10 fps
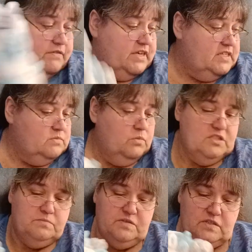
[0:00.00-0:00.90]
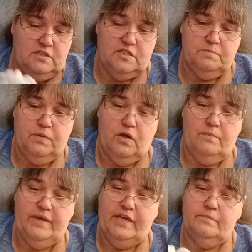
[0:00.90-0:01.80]
of these. One's missing its ball
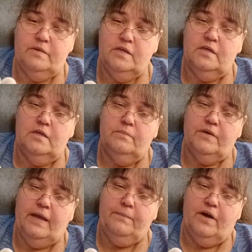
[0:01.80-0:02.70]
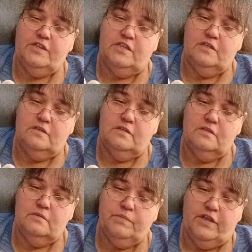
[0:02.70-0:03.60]
band, but I bought
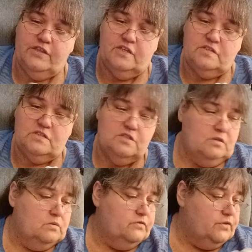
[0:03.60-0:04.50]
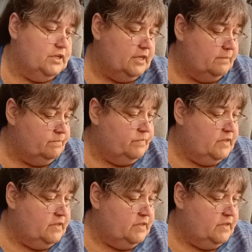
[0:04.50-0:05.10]
this too for him.